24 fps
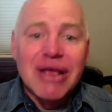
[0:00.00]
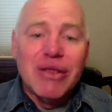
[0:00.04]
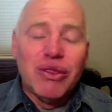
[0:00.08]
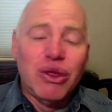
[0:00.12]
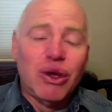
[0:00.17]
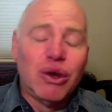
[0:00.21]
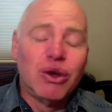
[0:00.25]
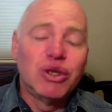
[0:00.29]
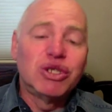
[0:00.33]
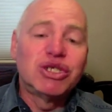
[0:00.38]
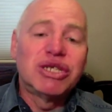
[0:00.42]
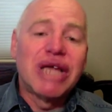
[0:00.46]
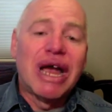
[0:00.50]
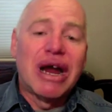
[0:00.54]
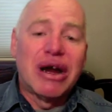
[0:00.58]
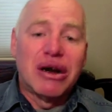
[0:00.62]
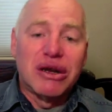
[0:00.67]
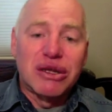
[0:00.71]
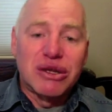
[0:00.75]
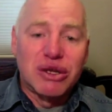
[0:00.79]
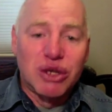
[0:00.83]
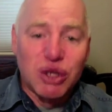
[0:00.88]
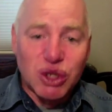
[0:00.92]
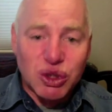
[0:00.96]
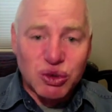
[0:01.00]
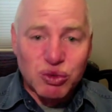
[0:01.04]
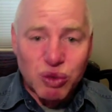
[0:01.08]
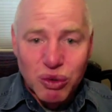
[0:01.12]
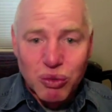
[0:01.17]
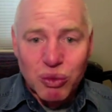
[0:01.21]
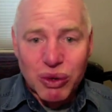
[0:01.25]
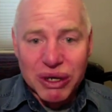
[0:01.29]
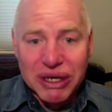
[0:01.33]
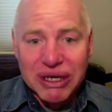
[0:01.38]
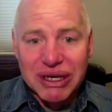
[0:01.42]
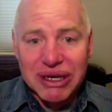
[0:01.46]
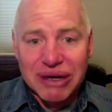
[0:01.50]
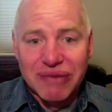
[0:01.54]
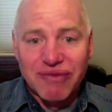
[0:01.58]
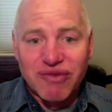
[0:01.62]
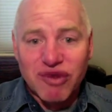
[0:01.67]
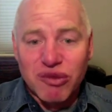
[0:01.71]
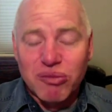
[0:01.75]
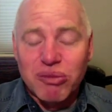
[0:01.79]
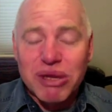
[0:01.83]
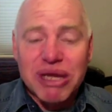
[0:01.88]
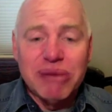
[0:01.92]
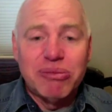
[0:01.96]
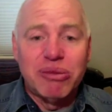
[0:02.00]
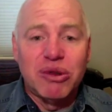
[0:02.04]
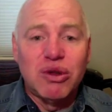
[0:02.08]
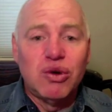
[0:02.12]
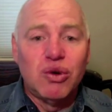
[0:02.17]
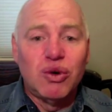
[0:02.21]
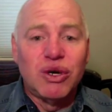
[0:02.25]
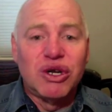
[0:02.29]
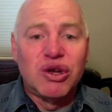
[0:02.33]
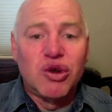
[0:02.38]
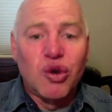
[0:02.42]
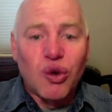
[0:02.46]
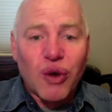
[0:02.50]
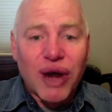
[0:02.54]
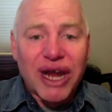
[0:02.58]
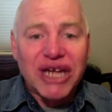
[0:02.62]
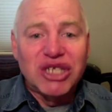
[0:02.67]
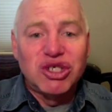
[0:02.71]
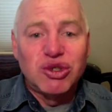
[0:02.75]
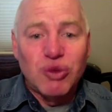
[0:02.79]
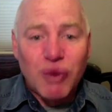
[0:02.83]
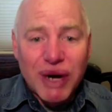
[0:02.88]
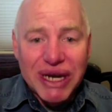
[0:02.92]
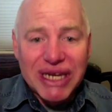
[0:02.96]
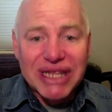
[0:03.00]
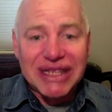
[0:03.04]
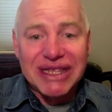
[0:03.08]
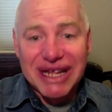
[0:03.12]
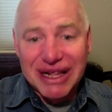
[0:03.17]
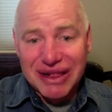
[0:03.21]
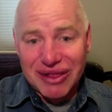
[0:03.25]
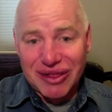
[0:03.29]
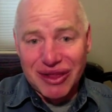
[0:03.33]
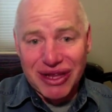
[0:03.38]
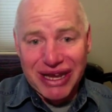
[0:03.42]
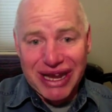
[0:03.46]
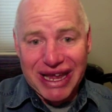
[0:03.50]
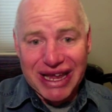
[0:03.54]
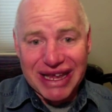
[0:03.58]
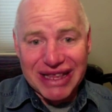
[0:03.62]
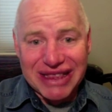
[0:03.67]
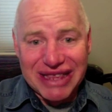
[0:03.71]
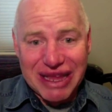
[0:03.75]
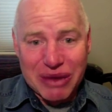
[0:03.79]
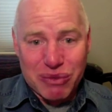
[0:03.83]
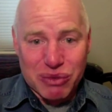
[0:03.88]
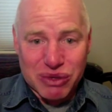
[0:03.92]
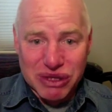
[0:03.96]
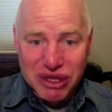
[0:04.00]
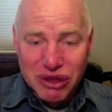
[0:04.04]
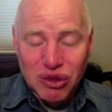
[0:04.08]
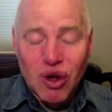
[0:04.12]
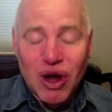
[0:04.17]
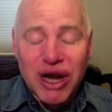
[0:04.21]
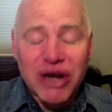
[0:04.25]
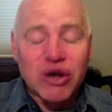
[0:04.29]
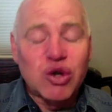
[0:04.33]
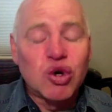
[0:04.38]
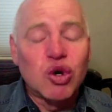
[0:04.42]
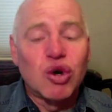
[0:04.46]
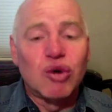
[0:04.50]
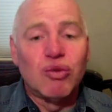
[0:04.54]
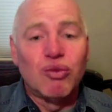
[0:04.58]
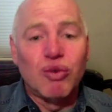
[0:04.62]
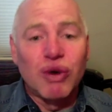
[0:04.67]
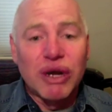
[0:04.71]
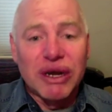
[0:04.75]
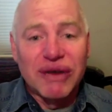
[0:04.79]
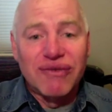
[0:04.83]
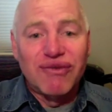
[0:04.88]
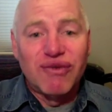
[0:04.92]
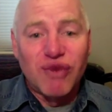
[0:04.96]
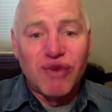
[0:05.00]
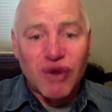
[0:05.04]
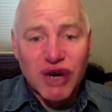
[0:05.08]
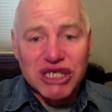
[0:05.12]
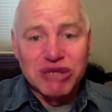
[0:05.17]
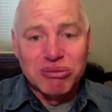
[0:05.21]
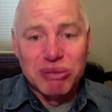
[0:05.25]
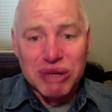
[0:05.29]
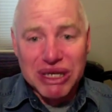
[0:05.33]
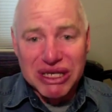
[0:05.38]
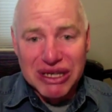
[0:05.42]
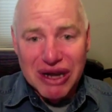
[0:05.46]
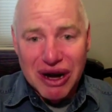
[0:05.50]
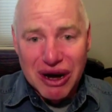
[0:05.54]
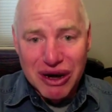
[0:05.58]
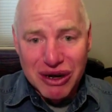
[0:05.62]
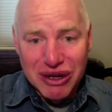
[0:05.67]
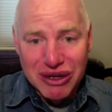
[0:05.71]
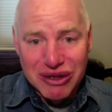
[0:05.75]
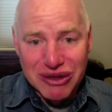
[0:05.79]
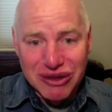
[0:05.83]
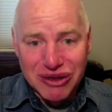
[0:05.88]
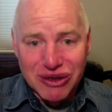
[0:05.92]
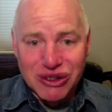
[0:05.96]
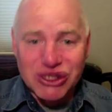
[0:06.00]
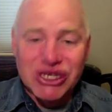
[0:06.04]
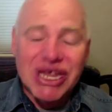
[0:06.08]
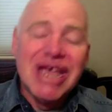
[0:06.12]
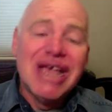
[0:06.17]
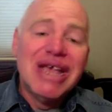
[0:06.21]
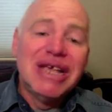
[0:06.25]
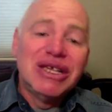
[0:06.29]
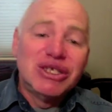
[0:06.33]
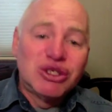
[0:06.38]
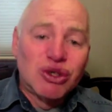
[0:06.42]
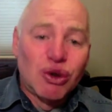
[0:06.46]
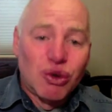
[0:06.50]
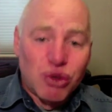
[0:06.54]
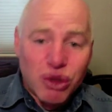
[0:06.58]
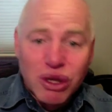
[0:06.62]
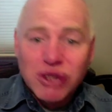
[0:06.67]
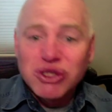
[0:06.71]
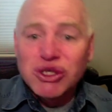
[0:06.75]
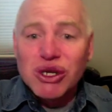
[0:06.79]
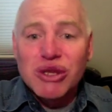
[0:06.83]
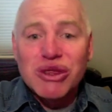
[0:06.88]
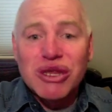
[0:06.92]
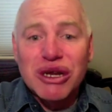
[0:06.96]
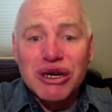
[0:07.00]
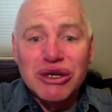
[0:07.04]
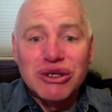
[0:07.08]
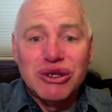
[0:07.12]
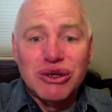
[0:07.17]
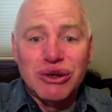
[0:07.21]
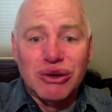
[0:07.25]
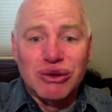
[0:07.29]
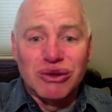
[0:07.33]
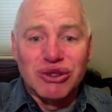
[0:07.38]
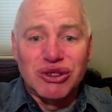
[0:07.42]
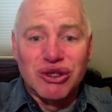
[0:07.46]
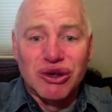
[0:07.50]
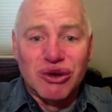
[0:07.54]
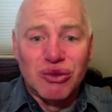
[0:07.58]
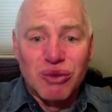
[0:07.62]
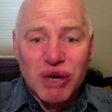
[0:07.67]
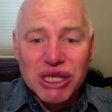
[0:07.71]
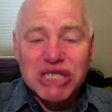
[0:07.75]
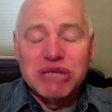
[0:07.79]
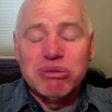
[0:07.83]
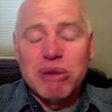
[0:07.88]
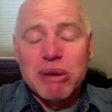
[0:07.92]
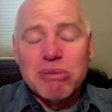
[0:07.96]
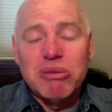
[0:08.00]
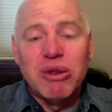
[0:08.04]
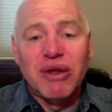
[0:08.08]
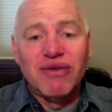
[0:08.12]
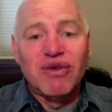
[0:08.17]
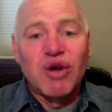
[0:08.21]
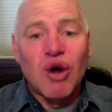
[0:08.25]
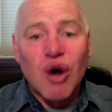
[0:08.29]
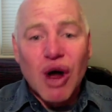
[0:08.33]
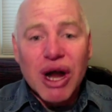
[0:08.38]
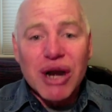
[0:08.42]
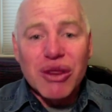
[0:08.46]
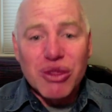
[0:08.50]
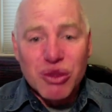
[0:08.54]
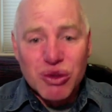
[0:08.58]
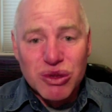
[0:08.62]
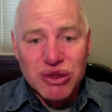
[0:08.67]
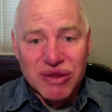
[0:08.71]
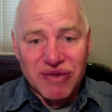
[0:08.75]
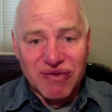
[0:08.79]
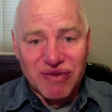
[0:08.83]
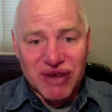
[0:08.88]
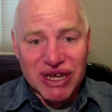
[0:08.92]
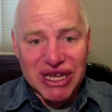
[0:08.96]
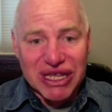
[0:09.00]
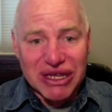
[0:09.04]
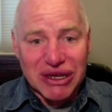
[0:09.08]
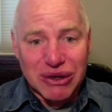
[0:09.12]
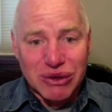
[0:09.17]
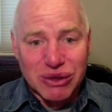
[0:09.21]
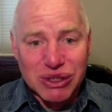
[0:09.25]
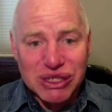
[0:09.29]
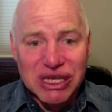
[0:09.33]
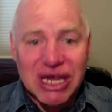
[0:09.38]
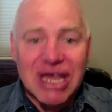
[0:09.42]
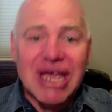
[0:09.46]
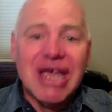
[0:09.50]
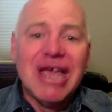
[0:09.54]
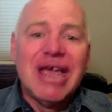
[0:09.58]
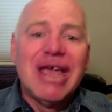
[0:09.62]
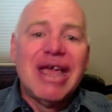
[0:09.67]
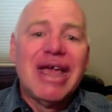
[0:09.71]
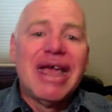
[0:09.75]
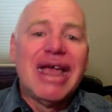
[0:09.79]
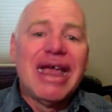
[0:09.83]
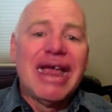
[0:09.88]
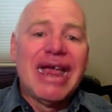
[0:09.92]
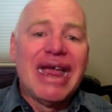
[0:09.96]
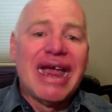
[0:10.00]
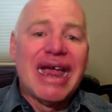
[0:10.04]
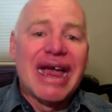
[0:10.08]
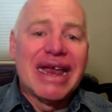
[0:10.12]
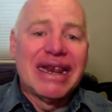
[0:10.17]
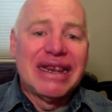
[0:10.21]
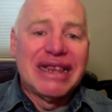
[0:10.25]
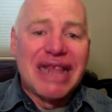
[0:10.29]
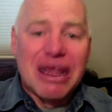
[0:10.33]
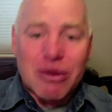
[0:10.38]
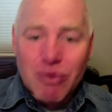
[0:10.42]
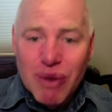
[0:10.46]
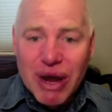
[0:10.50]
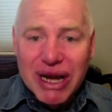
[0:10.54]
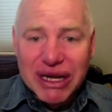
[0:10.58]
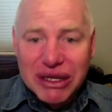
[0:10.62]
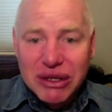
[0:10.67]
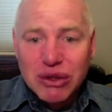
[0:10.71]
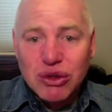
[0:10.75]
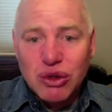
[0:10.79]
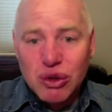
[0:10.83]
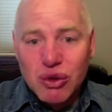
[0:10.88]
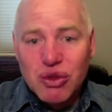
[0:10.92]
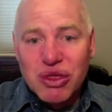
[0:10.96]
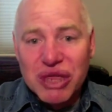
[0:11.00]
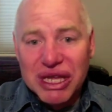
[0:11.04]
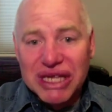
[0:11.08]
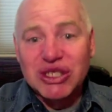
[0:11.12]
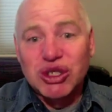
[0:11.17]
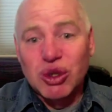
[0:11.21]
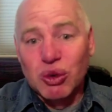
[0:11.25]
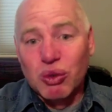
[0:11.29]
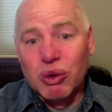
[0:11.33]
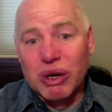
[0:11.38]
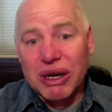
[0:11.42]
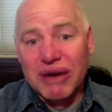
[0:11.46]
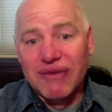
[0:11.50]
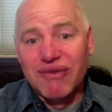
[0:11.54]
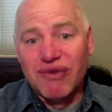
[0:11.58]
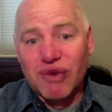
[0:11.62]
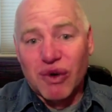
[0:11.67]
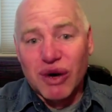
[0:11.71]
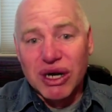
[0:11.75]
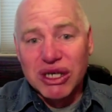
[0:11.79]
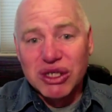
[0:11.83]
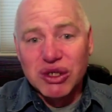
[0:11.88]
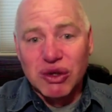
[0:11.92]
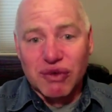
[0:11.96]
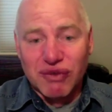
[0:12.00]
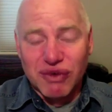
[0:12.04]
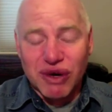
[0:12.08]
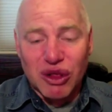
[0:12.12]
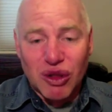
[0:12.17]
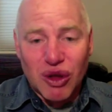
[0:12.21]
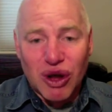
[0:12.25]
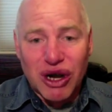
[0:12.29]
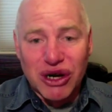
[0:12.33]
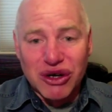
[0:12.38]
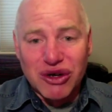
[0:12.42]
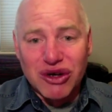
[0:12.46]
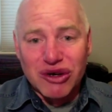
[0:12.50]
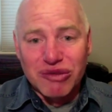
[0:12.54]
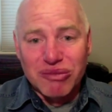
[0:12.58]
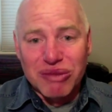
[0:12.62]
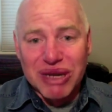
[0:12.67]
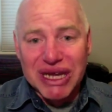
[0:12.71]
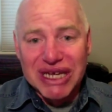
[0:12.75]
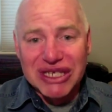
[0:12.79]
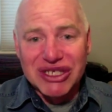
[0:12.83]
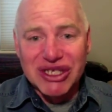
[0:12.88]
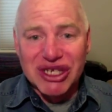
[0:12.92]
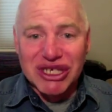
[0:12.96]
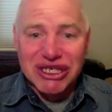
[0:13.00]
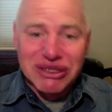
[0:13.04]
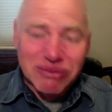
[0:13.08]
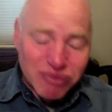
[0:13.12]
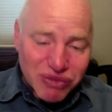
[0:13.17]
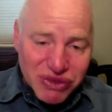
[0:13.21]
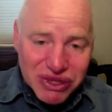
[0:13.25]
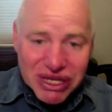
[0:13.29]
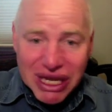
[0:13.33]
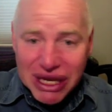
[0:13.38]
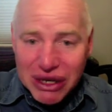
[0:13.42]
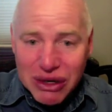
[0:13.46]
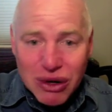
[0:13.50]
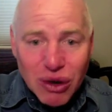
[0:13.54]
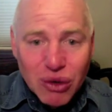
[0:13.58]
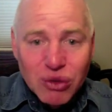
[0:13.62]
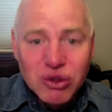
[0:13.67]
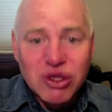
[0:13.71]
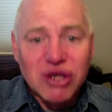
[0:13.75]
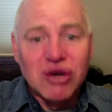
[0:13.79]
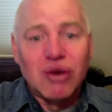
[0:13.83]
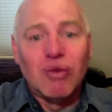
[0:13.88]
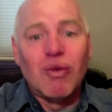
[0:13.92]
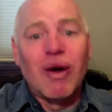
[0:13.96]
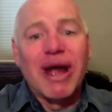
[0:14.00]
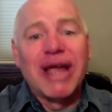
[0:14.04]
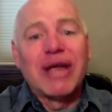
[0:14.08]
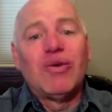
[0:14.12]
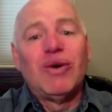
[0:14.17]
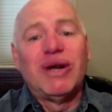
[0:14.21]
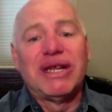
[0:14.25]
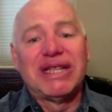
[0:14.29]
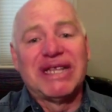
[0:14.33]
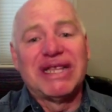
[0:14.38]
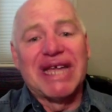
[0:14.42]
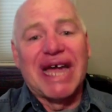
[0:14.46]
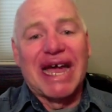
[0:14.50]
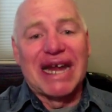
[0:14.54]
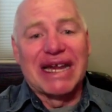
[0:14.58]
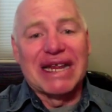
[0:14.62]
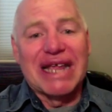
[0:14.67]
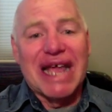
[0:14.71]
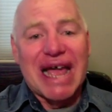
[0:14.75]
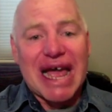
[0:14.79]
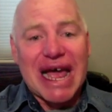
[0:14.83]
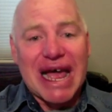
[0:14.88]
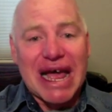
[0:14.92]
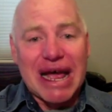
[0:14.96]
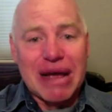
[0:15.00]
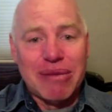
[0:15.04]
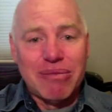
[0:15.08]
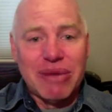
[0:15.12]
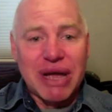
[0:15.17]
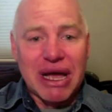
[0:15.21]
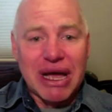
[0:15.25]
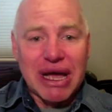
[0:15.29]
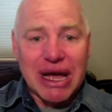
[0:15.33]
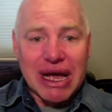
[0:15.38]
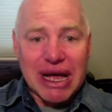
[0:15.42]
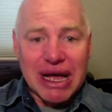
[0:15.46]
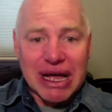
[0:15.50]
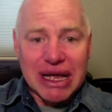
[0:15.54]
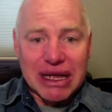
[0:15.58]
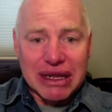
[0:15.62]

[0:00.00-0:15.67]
Those articles were written for people who had graduated the clinic. They were the long term reinforcement articles. So those are there too. So once people have gone through the videos and they want to do things to reinforce over the long term basis, then go to the whyquit.com uh,